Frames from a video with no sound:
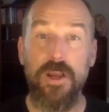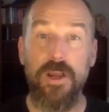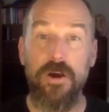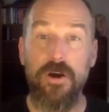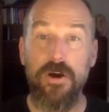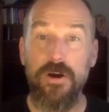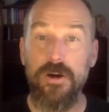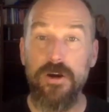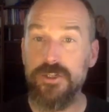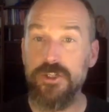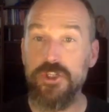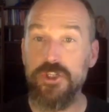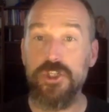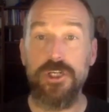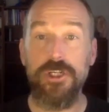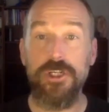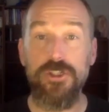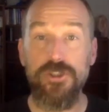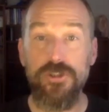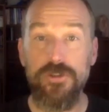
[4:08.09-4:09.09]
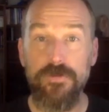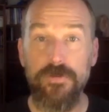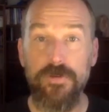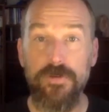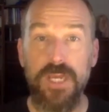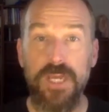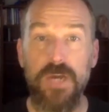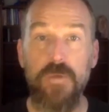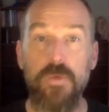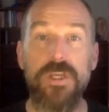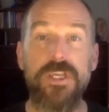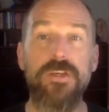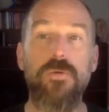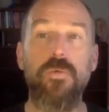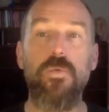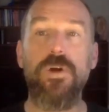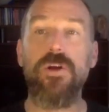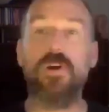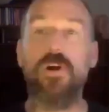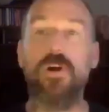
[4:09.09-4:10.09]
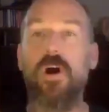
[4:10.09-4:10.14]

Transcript: close my heart and judge you for that.